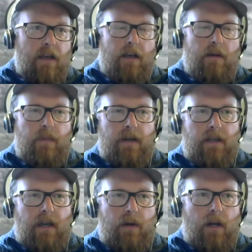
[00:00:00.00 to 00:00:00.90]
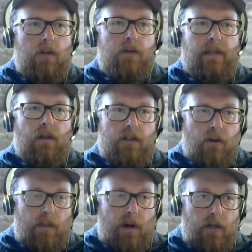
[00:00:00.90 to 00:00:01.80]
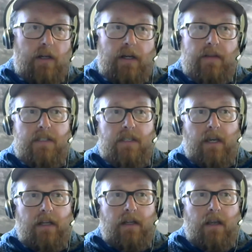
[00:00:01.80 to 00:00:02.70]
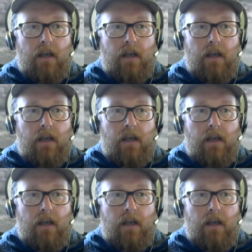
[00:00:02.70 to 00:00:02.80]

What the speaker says: But yeah, we are doing long-term monitoring on the site.